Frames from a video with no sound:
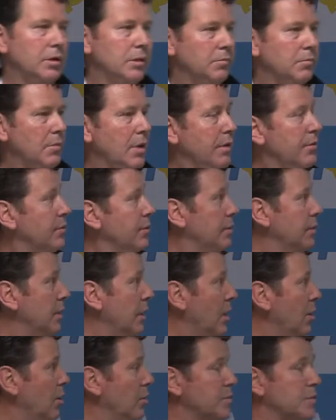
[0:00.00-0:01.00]
and a method that
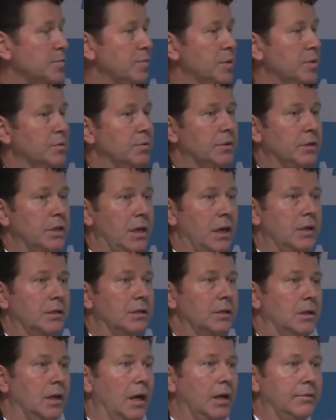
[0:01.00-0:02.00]
helps people
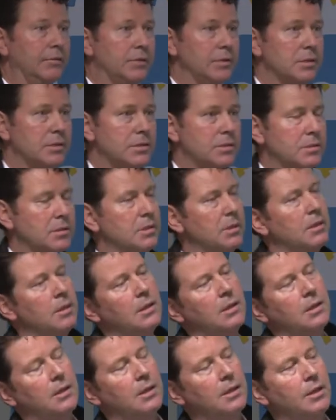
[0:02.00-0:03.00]
calculate this.
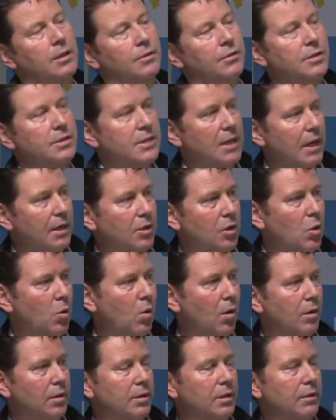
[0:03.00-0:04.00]
The data
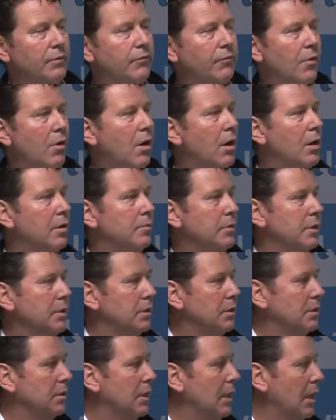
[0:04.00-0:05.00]
quality
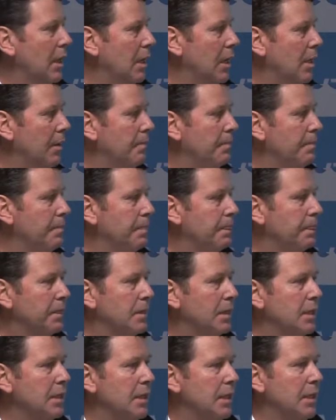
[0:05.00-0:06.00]
environment um,
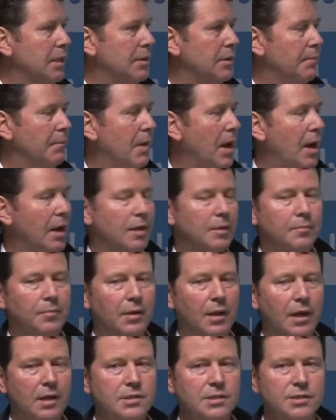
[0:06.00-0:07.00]
in the
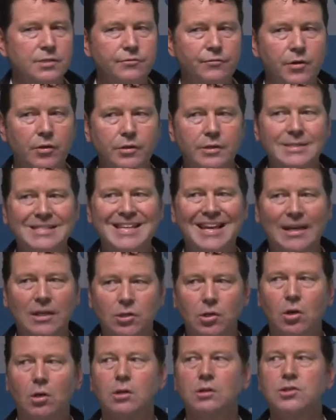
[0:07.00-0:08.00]
marketplace is very
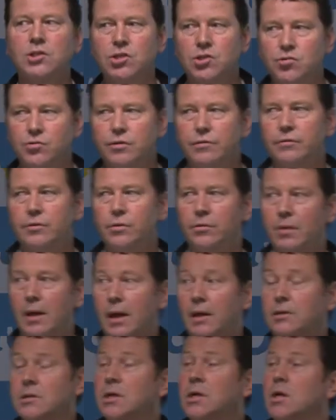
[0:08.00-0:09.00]
technology driven
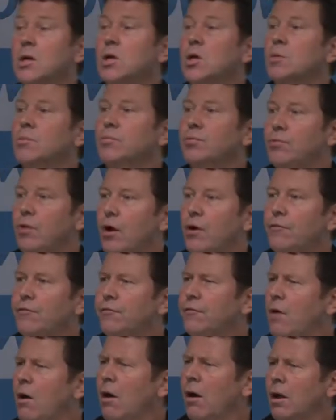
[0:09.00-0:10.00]
around
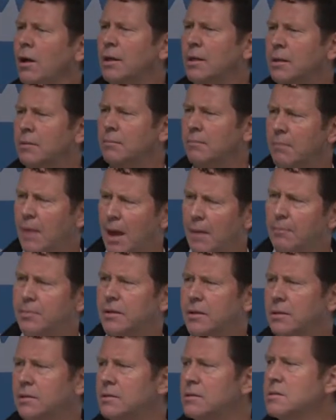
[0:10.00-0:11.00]
profiling and
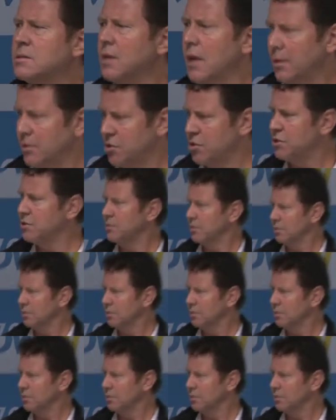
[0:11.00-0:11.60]
mapping and such,